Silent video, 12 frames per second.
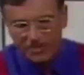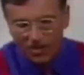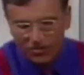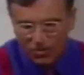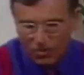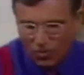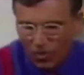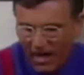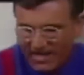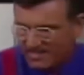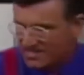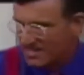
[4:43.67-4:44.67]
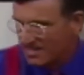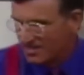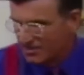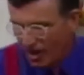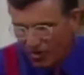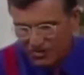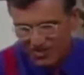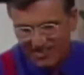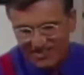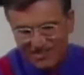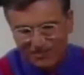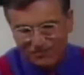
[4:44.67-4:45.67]
don't quite
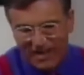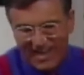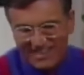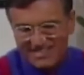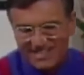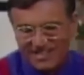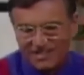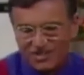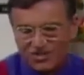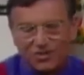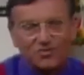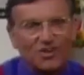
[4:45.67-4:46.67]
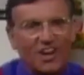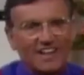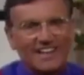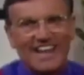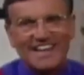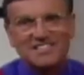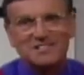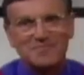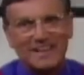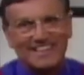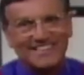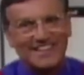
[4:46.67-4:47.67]
notice the fact that you've got less
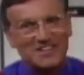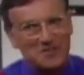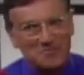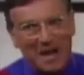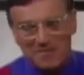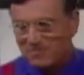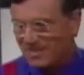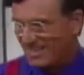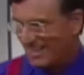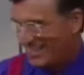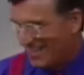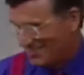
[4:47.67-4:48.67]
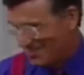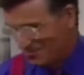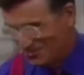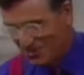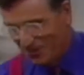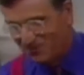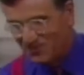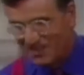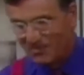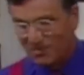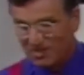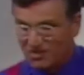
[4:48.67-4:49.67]
meat than you might be accustomed to.
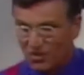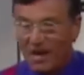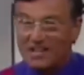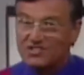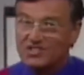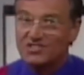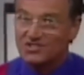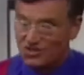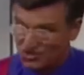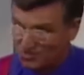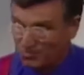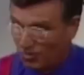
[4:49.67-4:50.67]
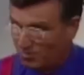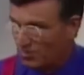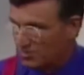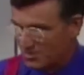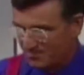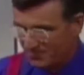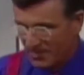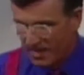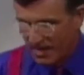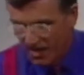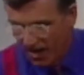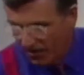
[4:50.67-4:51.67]
But 2 ounces is a small portion.
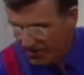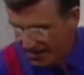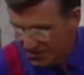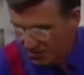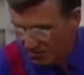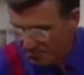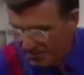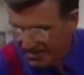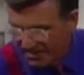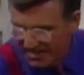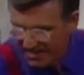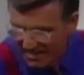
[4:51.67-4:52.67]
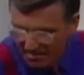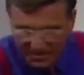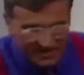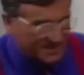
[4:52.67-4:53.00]
Okay, so we're bringing the heat up